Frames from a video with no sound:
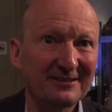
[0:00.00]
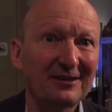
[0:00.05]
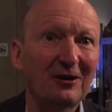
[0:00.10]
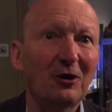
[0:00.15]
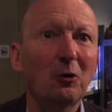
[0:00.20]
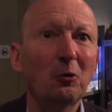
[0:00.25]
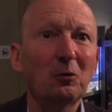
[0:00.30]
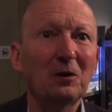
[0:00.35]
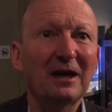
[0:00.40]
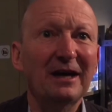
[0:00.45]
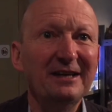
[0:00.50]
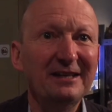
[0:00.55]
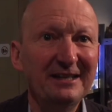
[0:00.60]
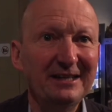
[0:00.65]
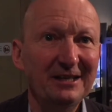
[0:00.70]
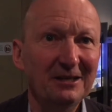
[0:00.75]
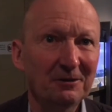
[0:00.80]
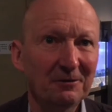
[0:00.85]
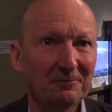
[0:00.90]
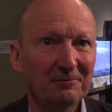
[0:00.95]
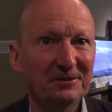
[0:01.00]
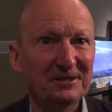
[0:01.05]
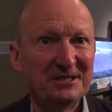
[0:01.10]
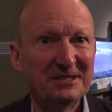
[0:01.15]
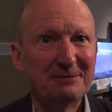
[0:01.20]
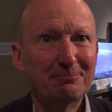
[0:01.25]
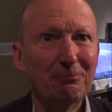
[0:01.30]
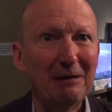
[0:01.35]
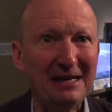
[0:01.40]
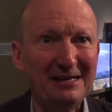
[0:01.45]
the whole idea of the
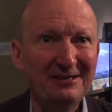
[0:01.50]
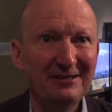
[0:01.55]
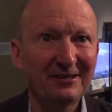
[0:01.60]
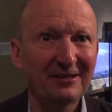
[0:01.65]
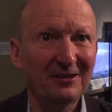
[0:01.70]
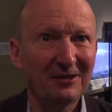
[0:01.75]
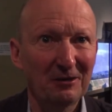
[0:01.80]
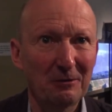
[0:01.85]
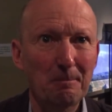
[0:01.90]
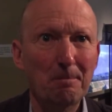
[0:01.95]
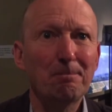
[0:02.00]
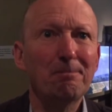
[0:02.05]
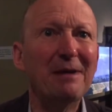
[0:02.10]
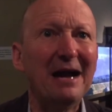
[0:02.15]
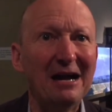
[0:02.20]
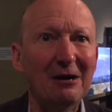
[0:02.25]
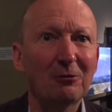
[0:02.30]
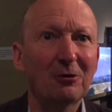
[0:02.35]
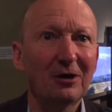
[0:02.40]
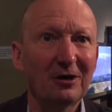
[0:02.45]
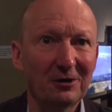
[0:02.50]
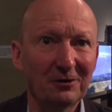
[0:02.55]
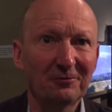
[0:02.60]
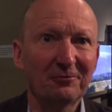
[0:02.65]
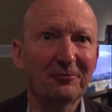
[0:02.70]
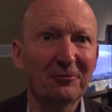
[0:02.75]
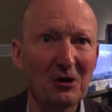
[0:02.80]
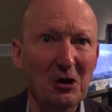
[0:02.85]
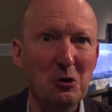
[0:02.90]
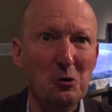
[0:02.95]
splendour and power
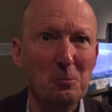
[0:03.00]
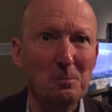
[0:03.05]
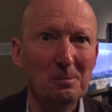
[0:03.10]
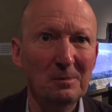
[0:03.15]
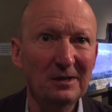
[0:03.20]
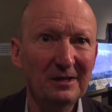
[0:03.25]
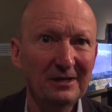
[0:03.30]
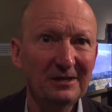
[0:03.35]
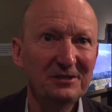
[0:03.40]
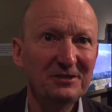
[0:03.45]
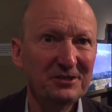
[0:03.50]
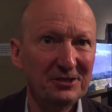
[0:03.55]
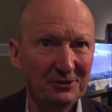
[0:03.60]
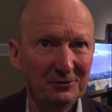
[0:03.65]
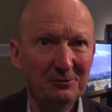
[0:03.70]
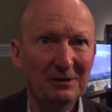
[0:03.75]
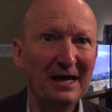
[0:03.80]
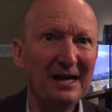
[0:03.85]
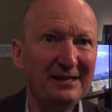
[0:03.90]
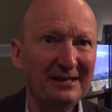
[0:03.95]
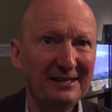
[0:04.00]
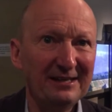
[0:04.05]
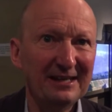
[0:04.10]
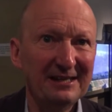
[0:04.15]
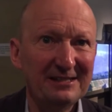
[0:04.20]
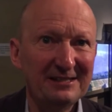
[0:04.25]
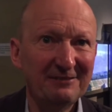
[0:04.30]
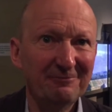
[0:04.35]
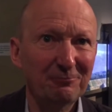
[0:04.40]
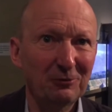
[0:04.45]
of Rome to any
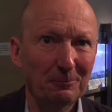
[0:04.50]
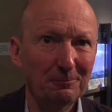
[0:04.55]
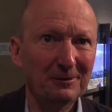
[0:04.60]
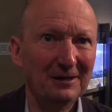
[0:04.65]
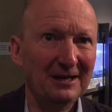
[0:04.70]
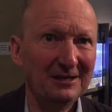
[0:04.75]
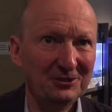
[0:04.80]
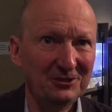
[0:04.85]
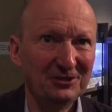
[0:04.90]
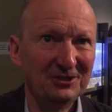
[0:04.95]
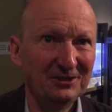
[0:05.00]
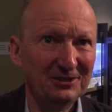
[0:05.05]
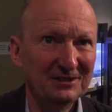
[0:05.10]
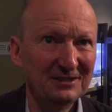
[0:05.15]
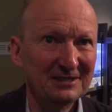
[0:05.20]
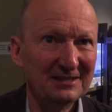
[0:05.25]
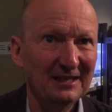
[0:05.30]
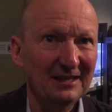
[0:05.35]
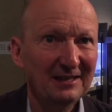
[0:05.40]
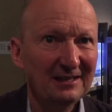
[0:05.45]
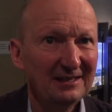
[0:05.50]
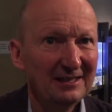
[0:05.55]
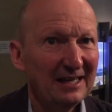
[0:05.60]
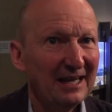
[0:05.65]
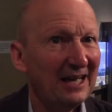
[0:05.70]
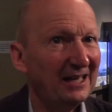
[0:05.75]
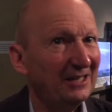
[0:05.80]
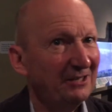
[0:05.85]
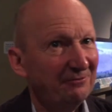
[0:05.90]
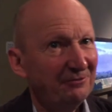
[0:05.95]
native populations.
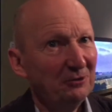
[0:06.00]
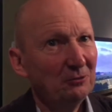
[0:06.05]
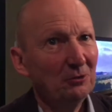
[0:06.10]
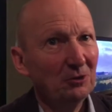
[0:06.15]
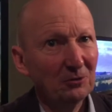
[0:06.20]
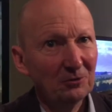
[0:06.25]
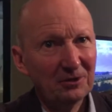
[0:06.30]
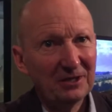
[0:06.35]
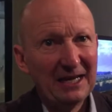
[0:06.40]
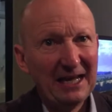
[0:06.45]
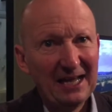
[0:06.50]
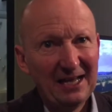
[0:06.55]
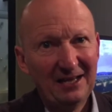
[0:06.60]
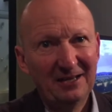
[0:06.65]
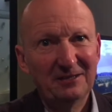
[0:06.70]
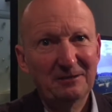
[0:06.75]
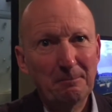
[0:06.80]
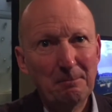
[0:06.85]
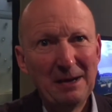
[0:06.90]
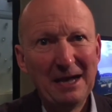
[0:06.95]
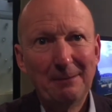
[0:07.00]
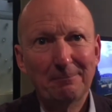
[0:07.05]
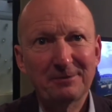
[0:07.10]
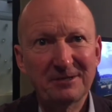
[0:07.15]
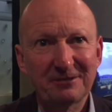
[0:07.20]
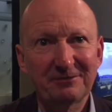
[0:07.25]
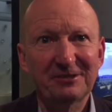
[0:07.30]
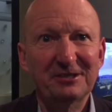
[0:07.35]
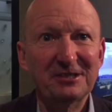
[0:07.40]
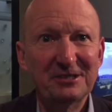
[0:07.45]
And if you look at maps
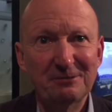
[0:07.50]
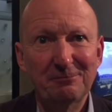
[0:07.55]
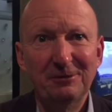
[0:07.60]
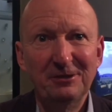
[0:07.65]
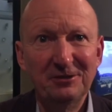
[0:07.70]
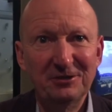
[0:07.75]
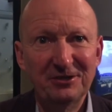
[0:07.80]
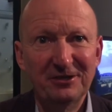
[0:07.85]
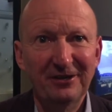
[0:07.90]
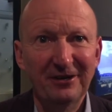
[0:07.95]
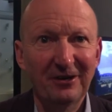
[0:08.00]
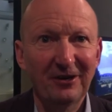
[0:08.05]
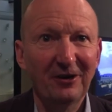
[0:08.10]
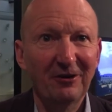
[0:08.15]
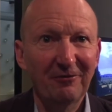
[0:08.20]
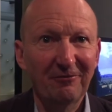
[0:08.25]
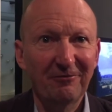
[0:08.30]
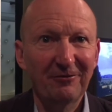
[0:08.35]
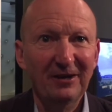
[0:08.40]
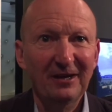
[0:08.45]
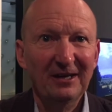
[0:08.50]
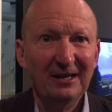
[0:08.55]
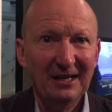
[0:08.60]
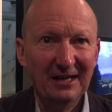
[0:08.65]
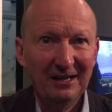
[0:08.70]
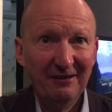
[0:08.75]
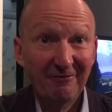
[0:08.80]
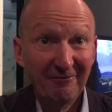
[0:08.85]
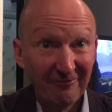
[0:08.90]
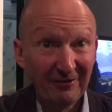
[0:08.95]
of the distribution of
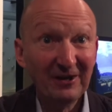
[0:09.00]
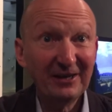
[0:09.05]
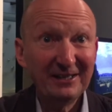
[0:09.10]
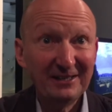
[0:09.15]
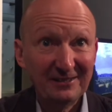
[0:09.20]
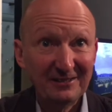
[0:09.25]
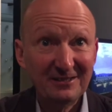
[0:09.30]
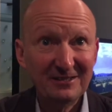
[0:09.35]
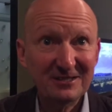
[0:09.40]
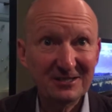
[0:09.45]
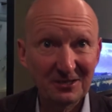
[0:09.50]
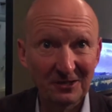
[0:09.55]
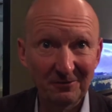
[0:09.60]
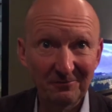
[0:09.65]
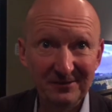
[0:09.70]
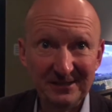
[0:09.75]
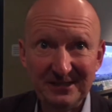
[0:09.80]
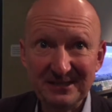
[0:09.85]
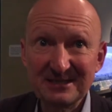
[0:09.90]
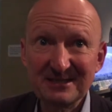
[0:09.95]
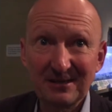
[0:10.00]
finds of these